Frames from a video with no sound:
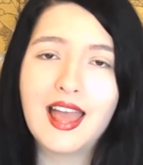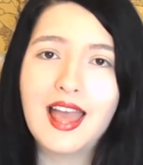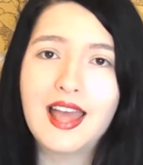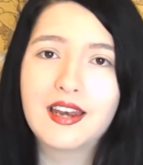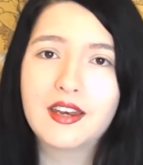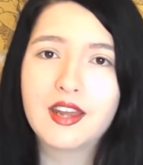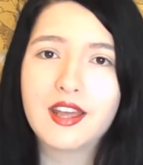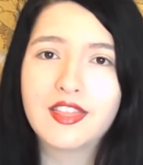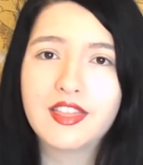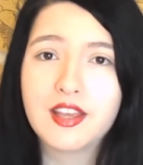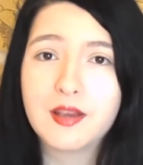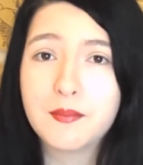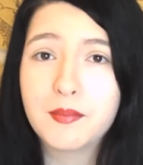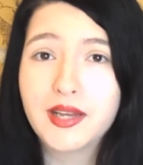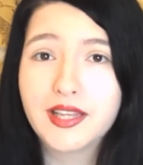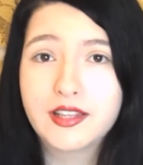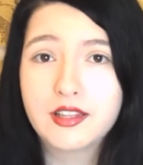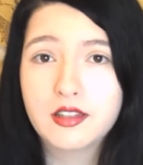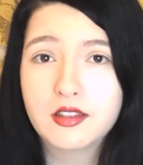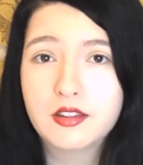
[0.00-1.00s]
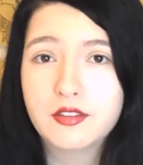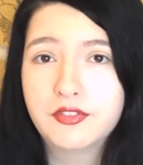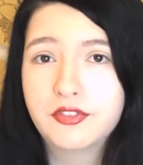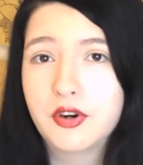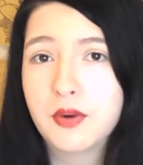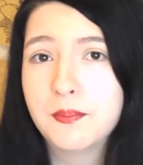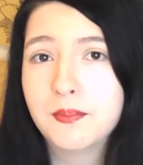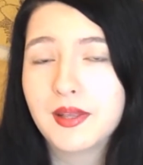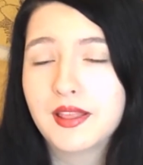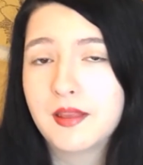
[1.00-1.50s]
And I think Michael
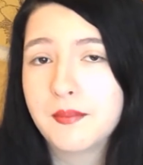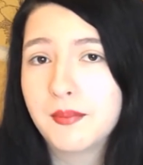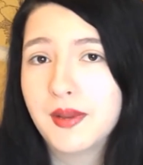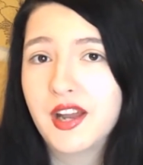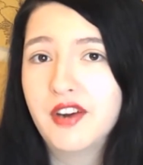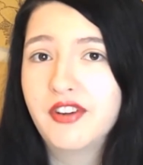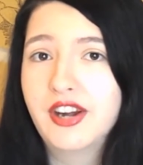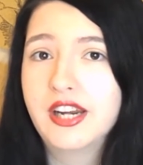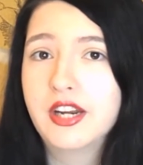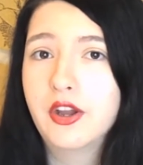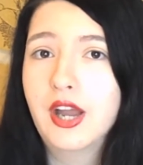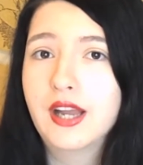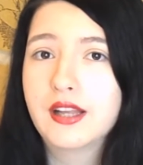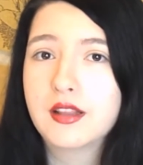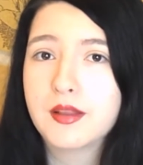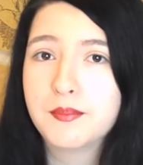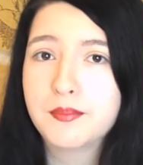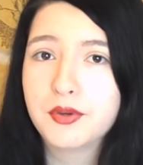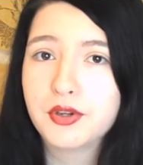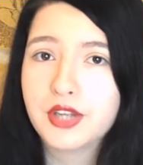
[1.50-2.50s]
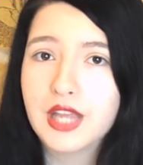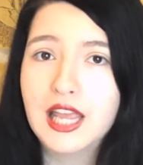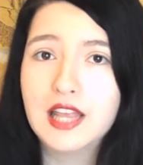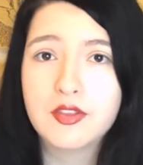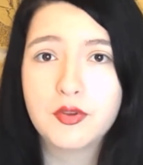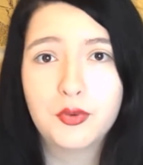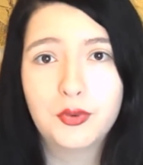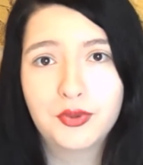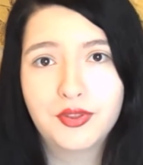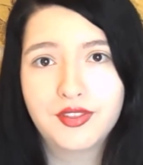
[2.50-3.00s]
from Bitten by a Radioactive Book
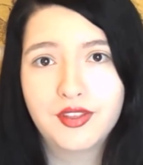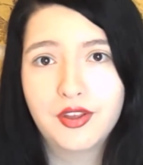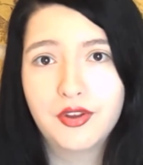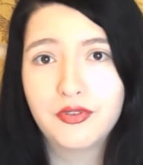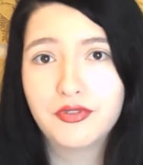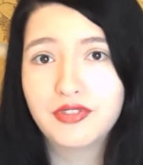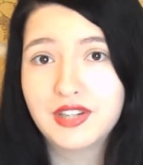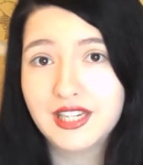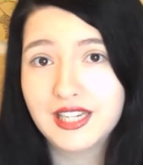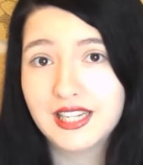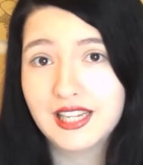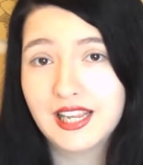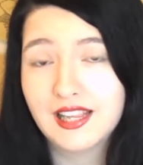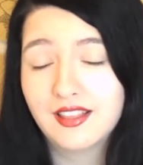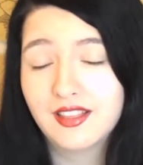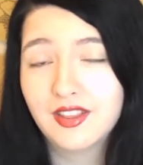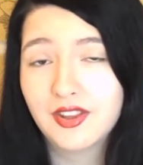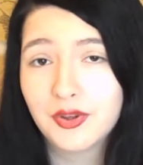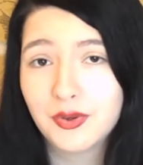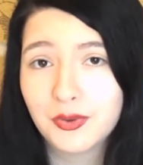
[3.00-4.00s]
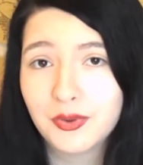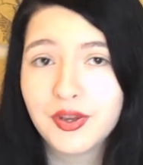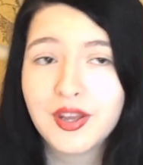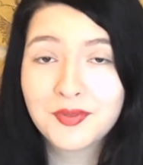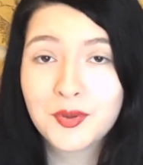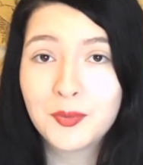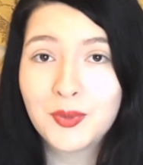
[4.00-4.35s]
is also reading it too.